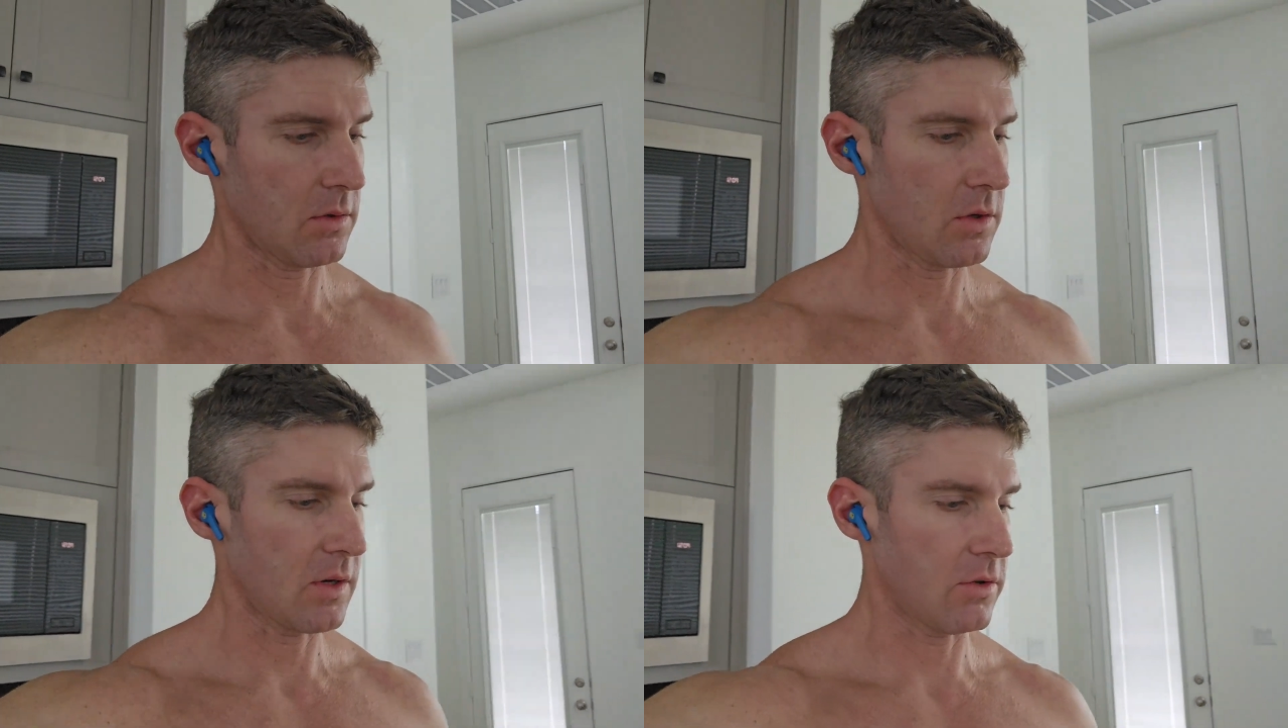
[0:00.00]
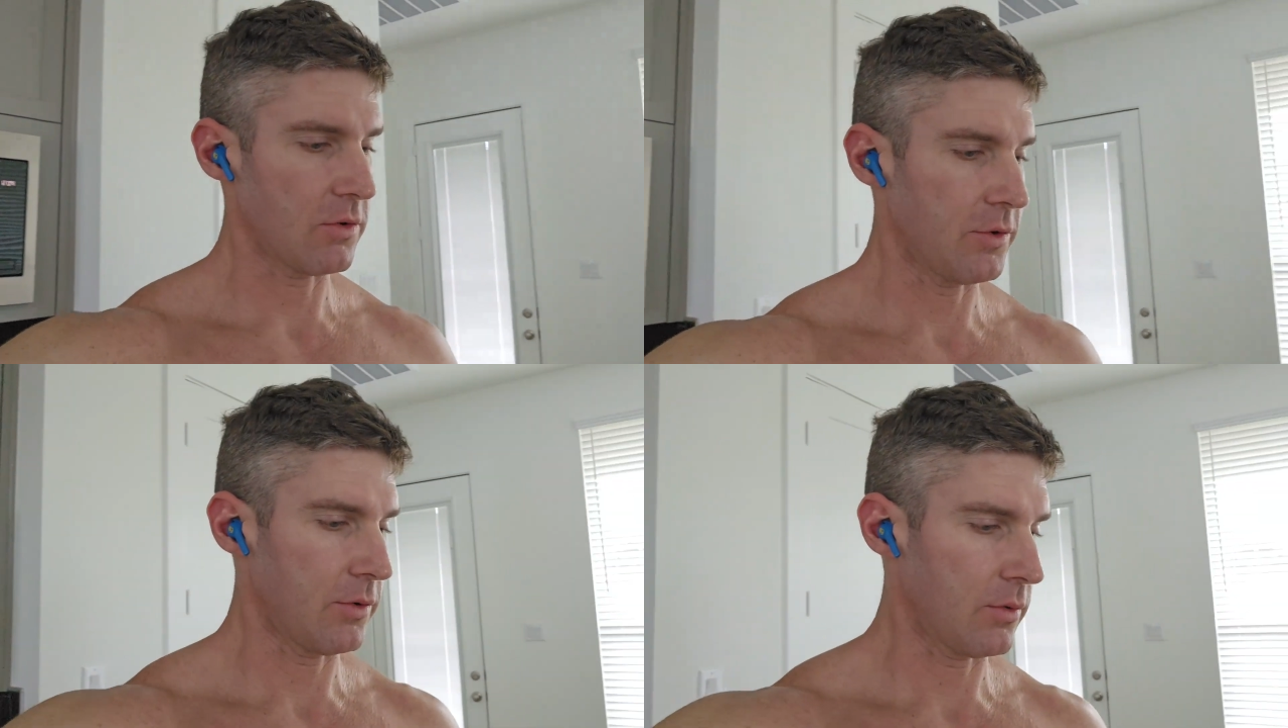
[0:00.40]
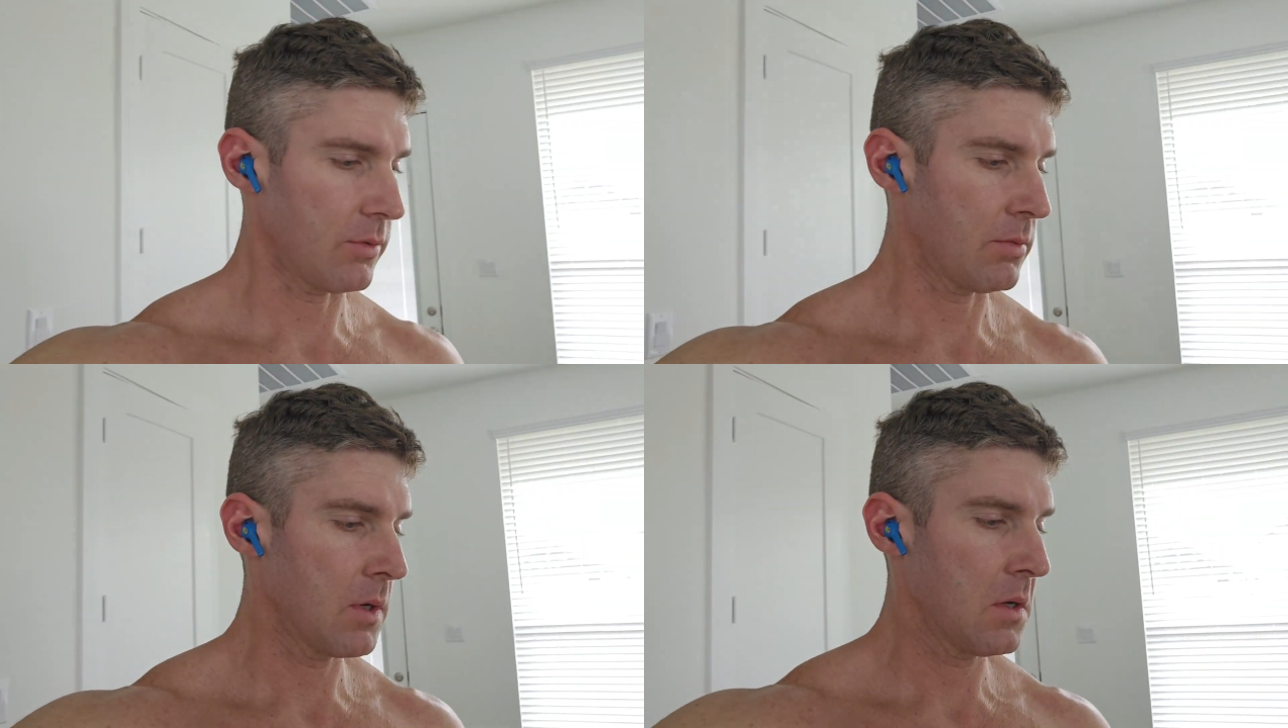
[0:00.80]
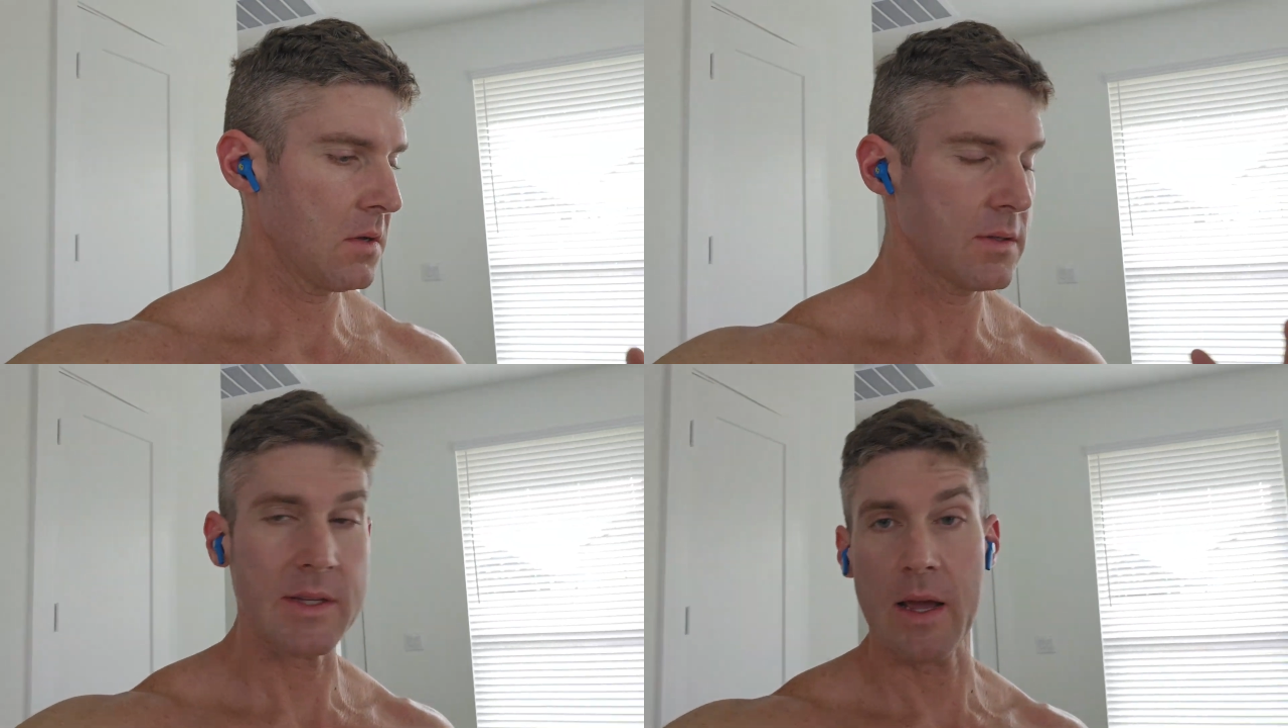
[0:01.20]
You can either do
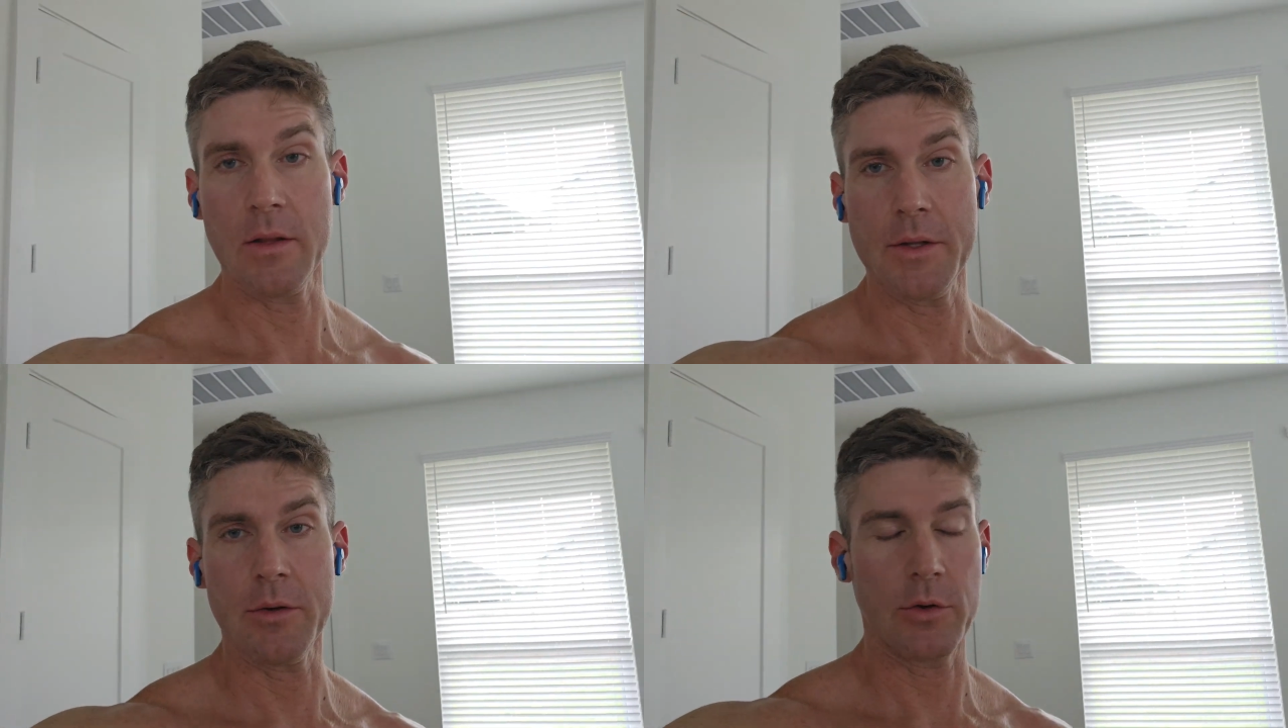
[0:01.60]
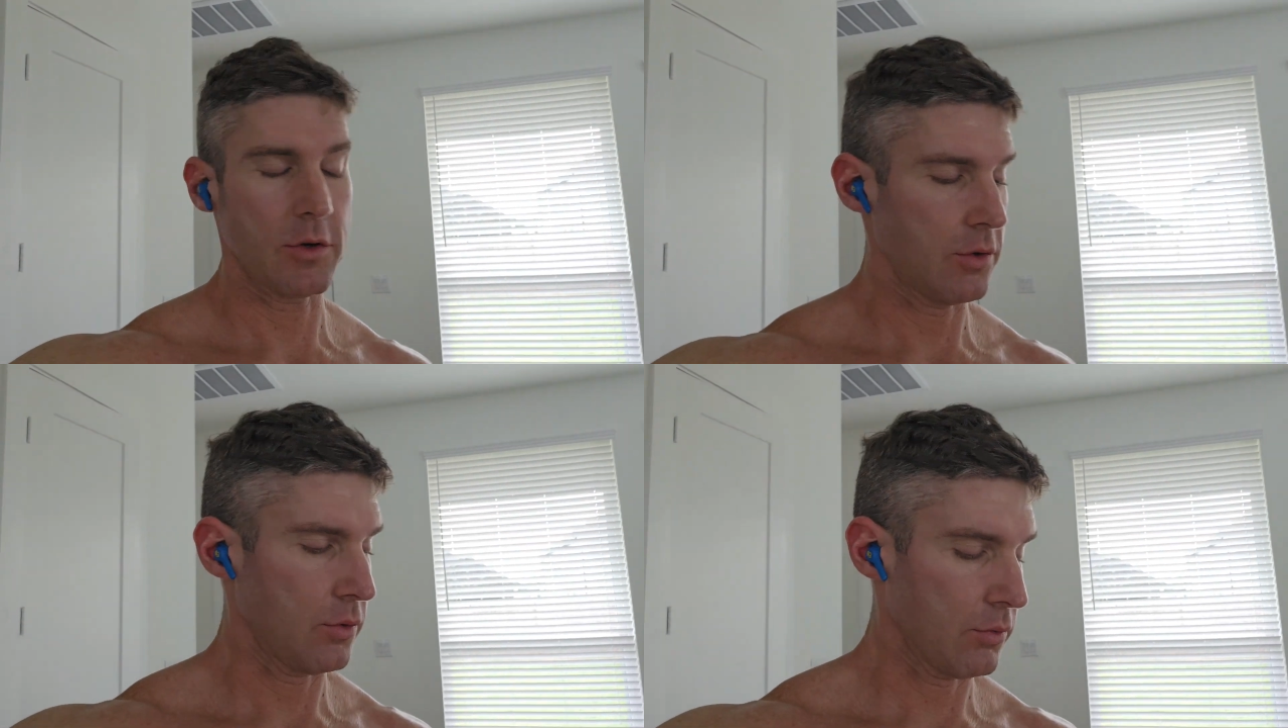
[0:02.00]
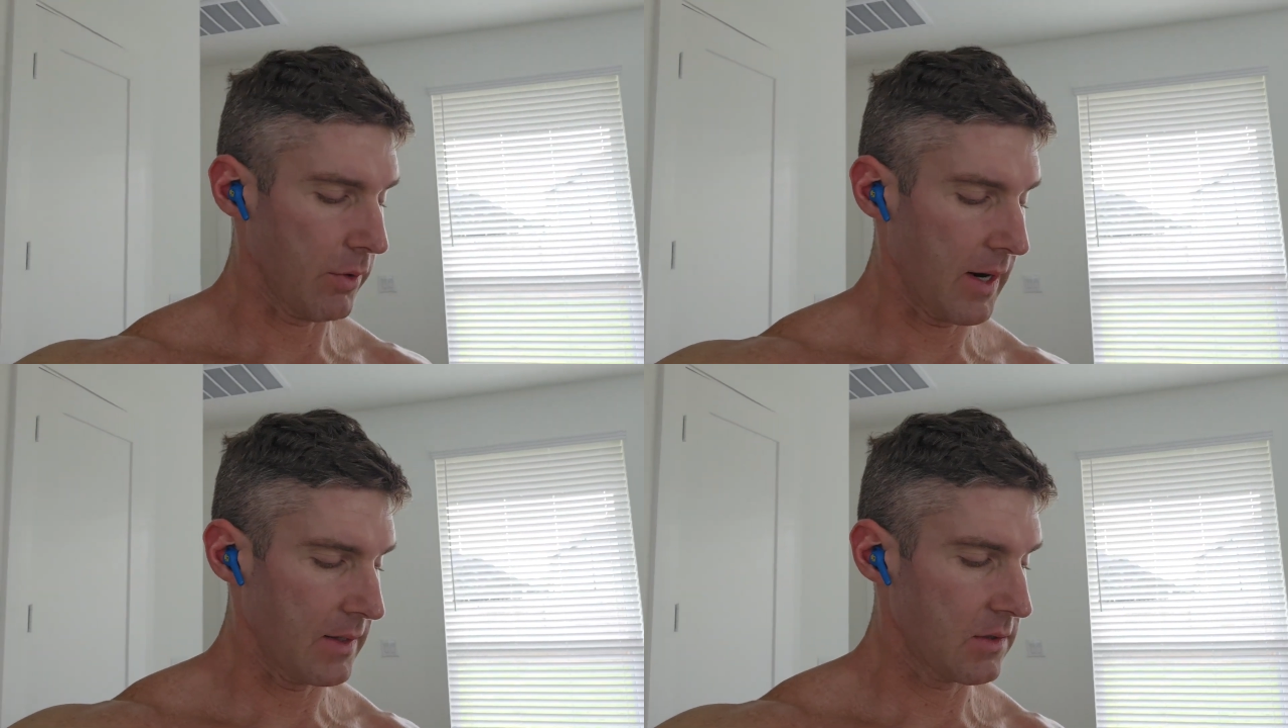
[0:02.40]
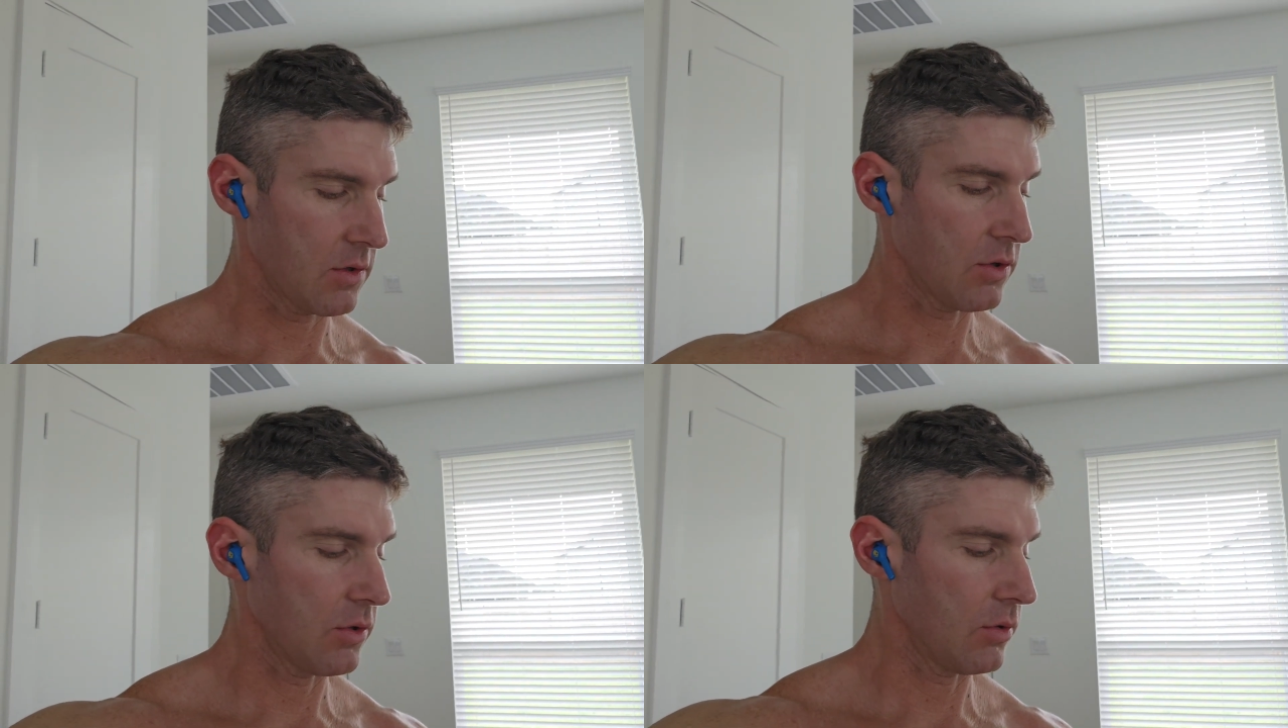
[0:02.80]
salad, or you can do rice.
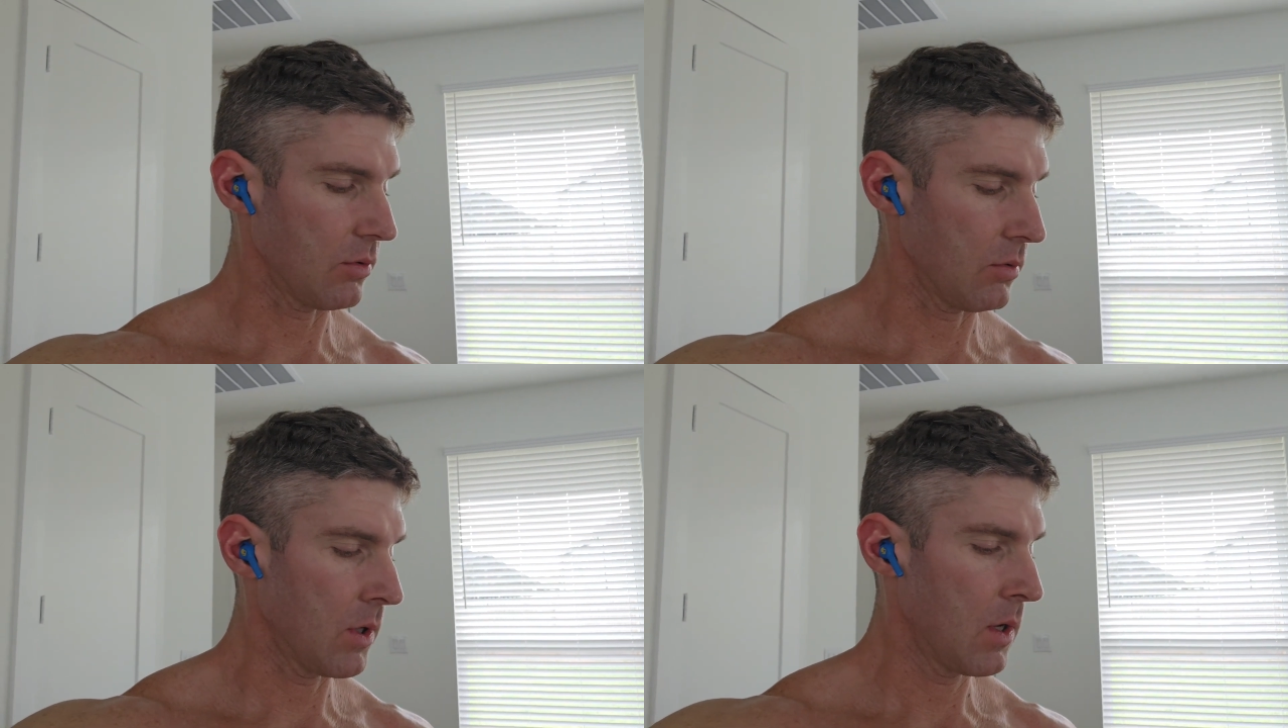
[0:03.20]
You can do